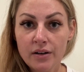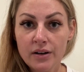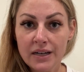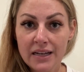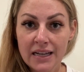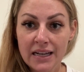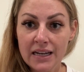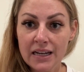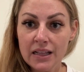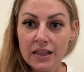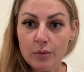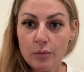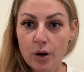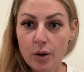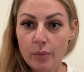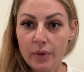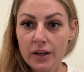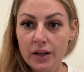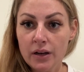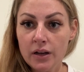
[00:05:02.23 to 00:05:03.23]
need in the
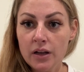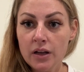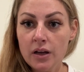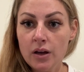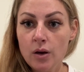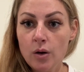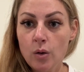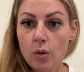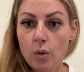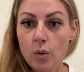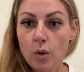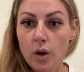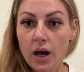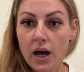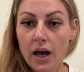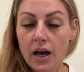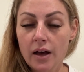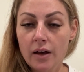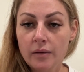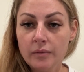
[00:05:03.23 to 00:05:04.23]
moment,
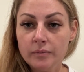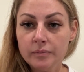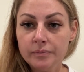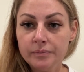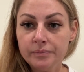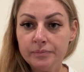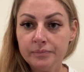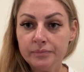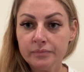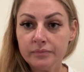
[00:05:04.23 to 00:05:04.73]
on